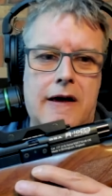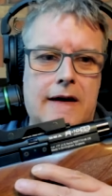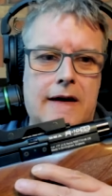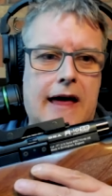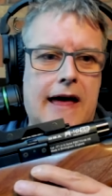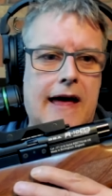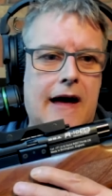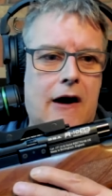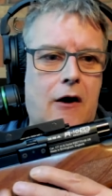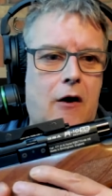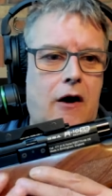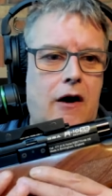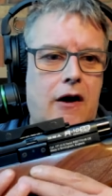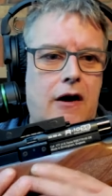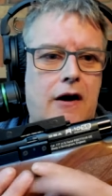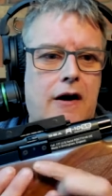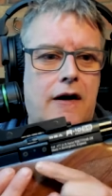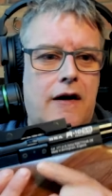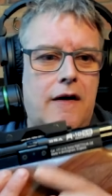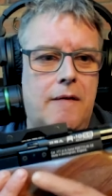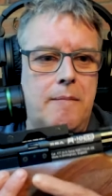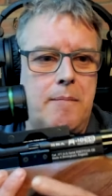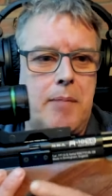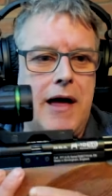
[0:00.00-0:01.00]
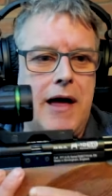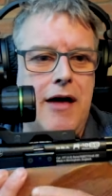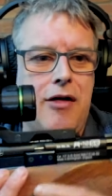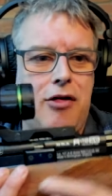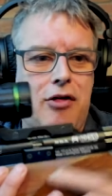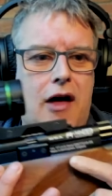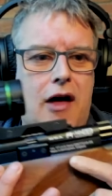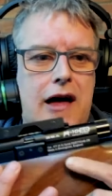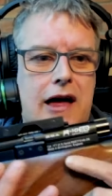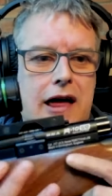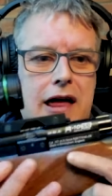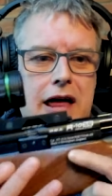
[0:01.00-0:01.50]
Now,
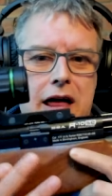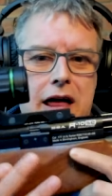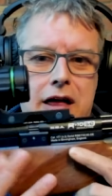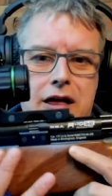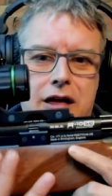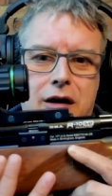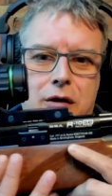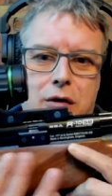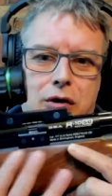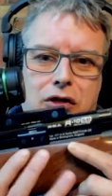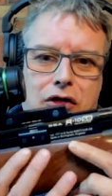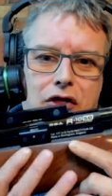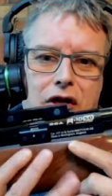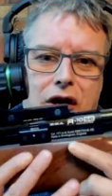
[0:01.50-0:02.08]
BSA use